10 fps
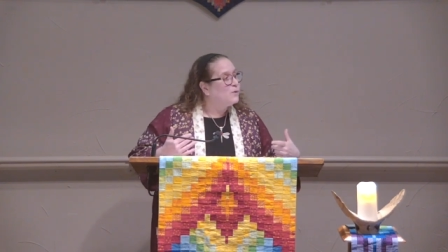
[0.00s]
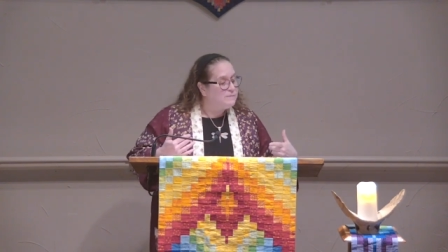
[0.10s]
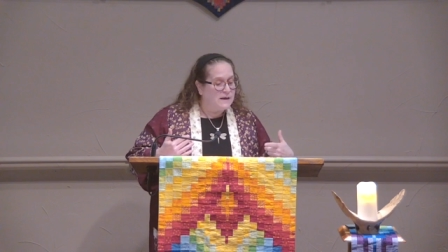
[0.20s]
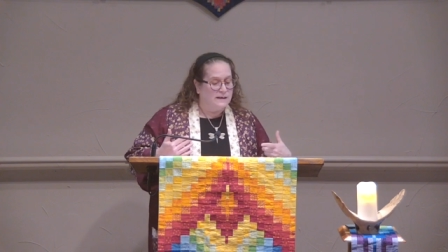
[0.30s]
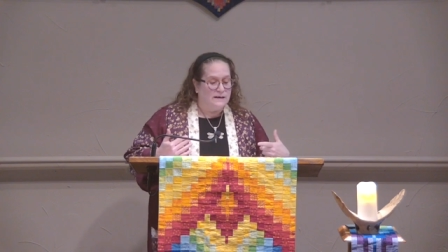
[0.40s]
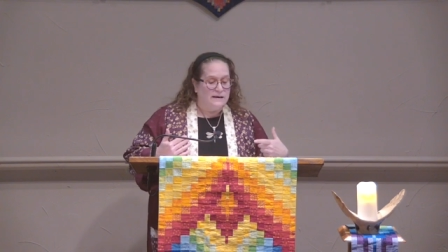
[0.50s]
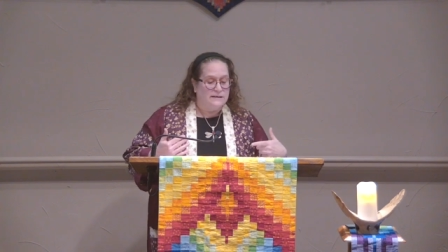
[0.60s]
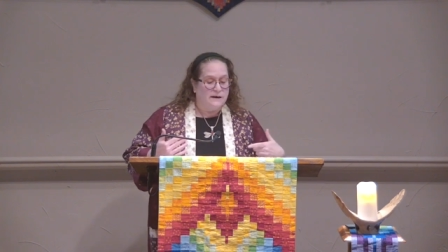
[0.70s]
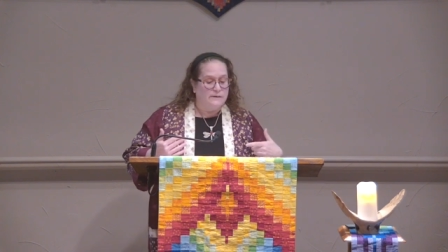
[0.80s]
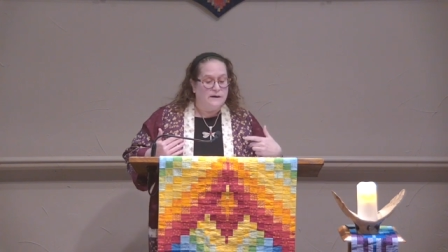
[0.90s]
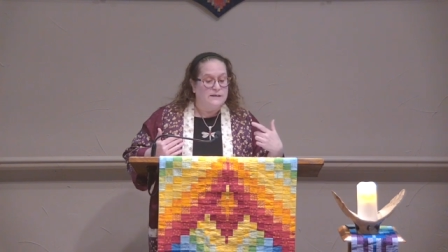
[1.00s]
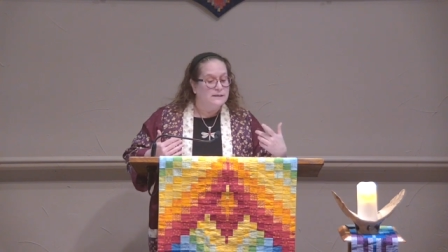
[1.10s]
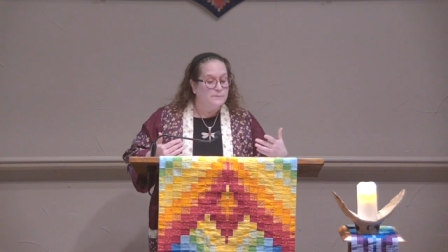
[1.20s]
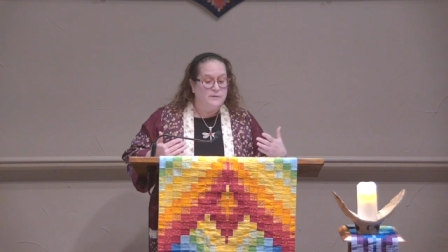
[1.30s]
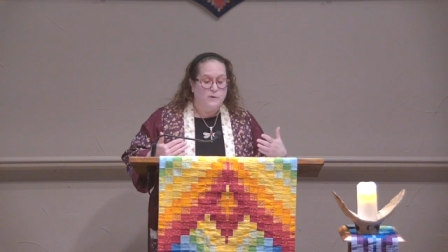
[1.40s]
women suffer
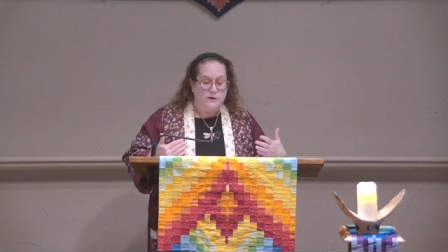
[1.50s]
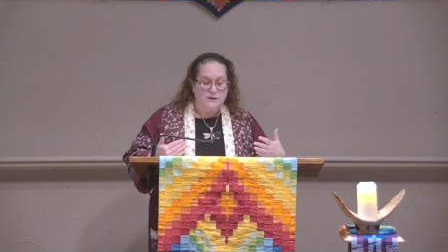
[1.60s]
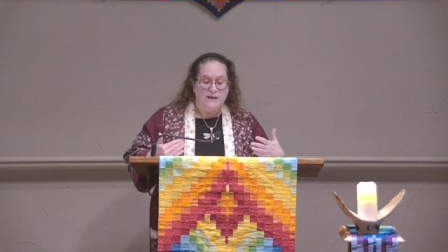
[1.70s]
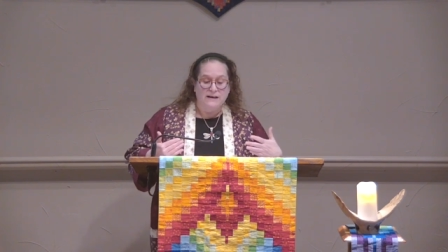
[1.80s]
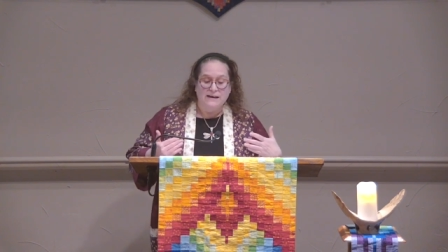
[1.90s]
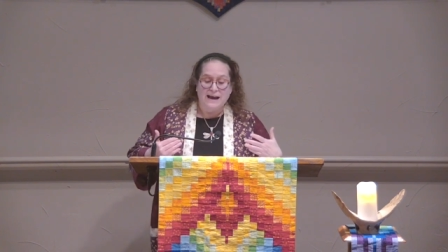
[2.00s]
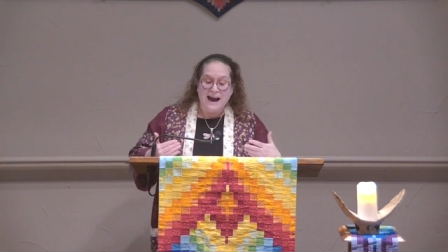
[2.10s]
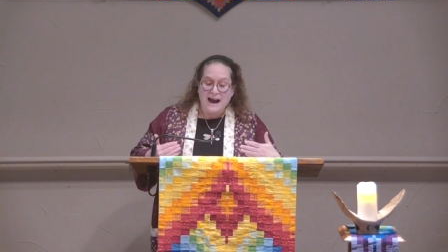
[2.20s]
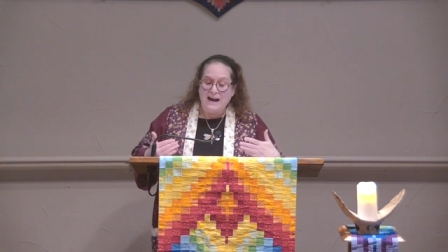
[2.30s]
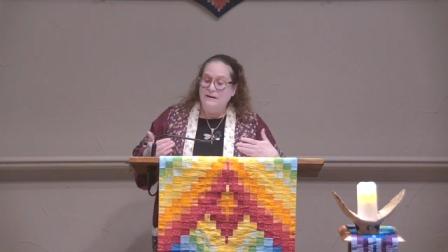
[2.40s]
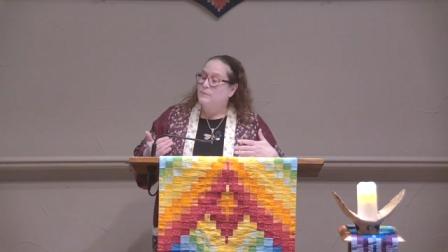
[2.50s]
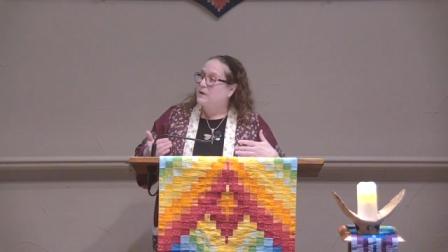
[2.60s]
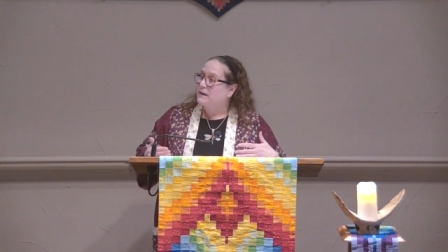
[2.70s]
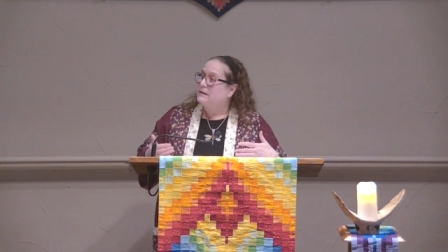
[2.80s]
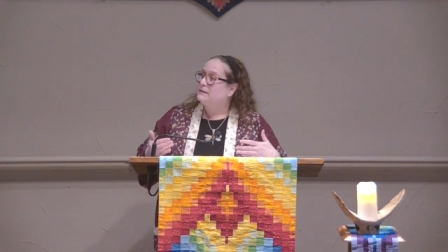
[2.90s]
disproportionately high
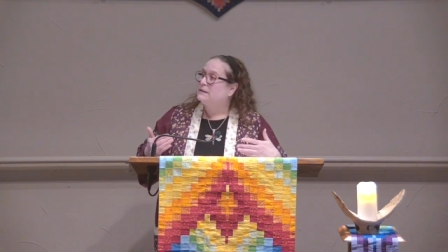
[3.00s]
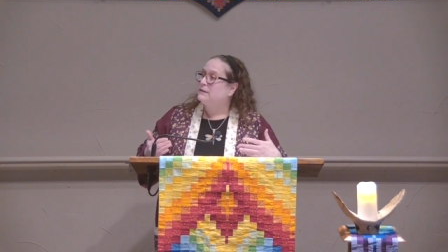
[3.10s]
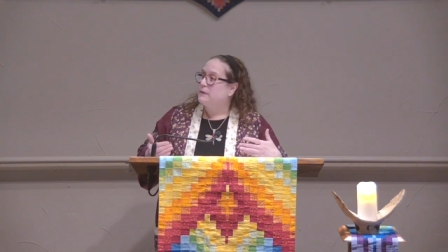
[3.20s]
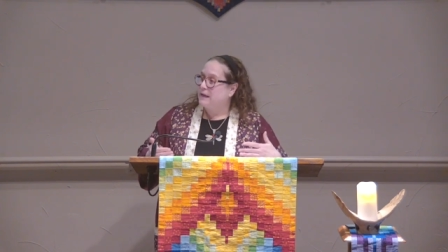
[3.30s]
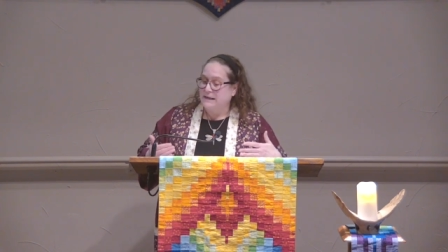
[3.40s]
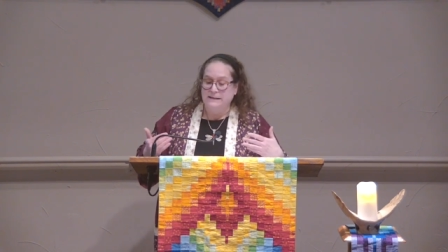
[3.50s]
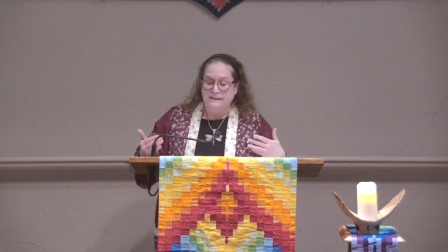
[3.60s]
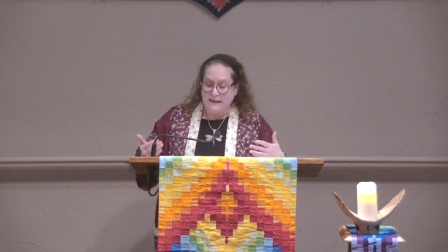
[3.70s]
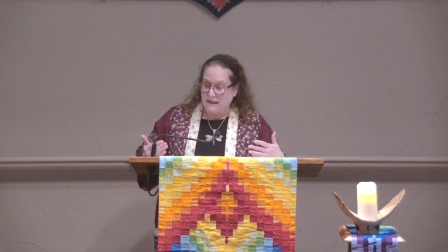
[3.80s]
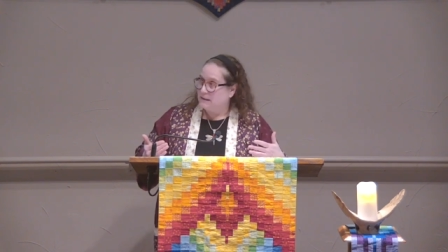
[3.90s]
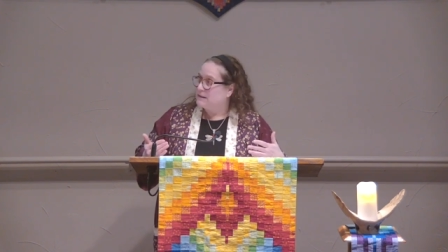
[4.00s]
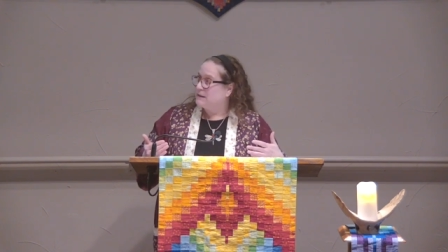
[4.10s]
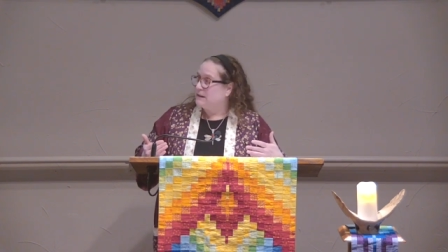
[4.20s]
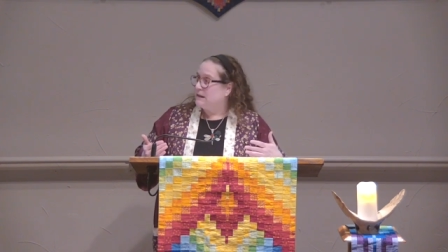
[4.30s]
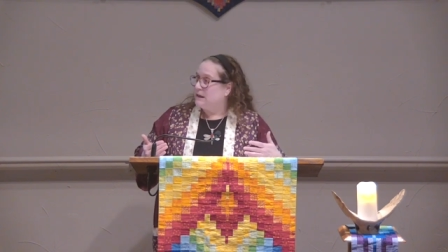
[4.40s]
pregnancy-related
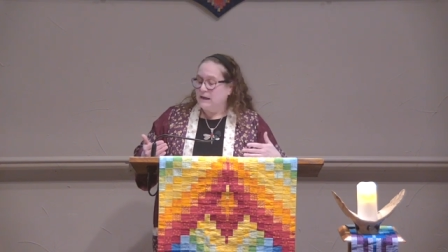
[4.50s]
deaths.